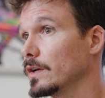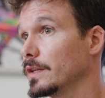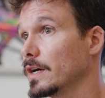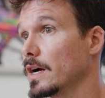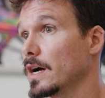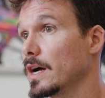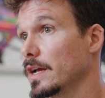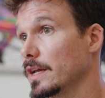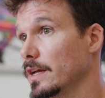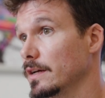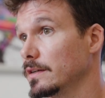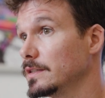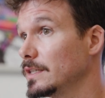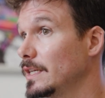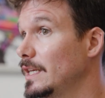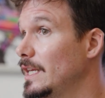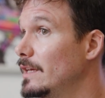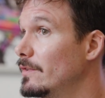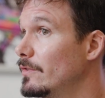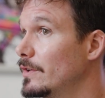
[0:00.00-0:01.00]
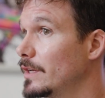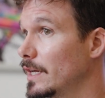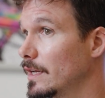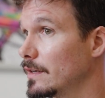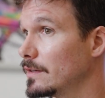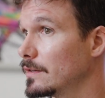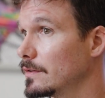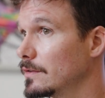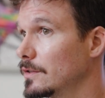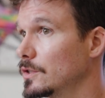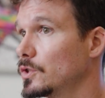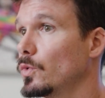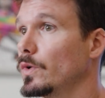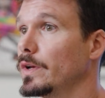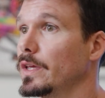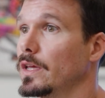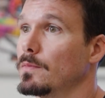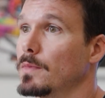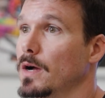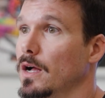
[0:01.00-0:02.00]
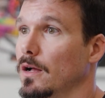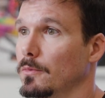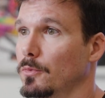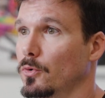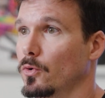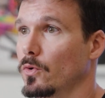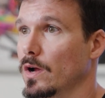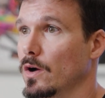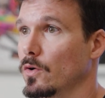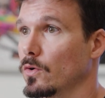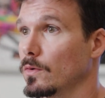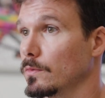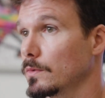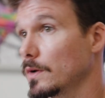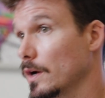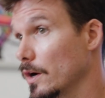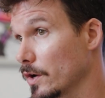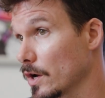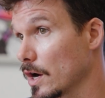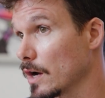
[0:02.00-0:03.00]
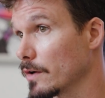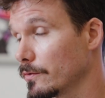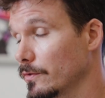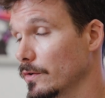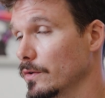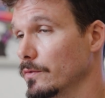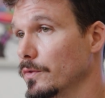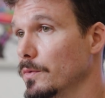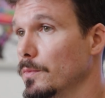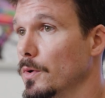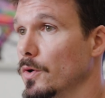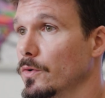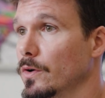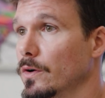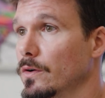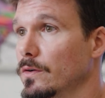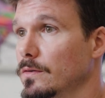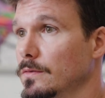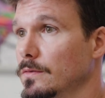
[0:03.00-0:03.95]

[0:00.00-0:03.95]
on the high end, even at the 28 mile per hour cutoff of the motor.